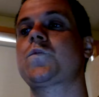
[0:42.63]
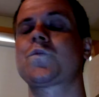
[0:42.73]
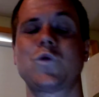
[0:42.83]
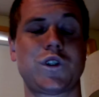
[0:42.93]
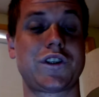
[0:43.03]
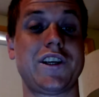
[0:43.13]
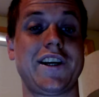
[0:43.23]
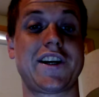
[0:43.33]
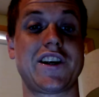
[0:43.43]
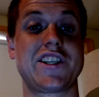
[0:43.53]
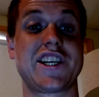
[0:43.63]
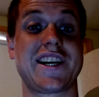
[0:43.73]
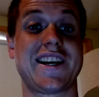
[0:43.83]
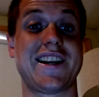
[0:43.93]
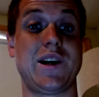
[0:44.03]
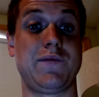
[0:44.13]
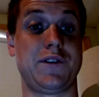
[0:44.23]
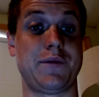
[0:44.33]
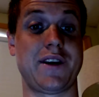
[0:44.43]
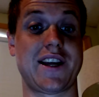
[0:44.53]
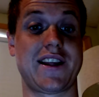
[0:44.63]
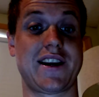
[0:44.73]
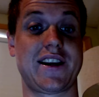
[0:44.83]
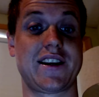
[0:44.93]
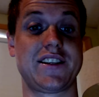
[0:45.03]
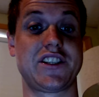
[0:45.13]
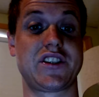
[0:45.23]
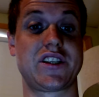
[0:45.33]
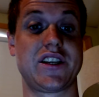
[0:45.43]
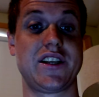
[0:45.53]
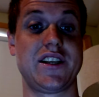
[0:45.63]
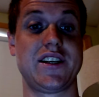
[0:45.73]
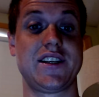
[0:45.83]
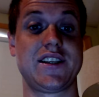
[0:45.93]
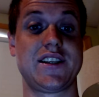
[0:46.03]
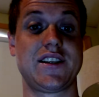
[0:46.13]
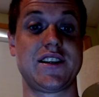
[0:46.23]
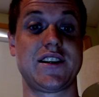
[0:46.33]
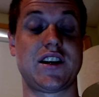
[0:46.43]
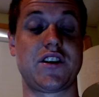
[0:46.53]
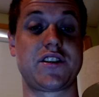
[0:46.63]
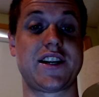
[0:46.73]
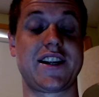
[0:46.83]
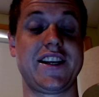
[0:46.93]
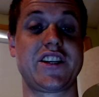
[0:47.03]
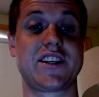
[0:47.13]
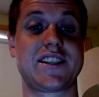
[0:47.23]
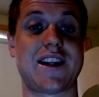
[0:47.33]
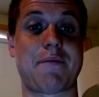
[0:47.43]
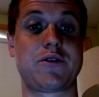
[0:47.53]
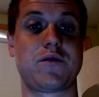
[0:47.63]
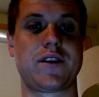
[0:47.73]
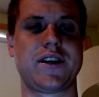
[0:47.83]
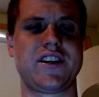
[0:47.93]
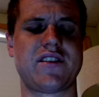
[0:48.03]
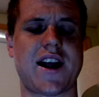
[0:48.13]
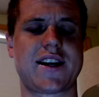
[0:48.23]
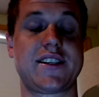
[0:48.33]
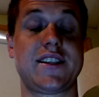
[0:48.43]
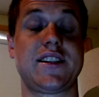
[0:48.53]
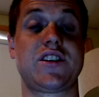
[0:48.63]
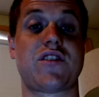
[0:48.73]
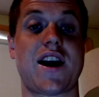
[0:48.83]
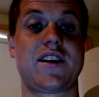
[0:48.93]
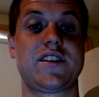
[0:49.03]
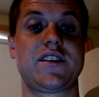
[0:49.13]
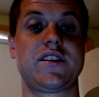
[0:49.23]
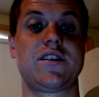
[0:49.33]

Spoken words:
was really encouraging and helpful to me, I think, and just understanding each of the steps with the indirect and the direct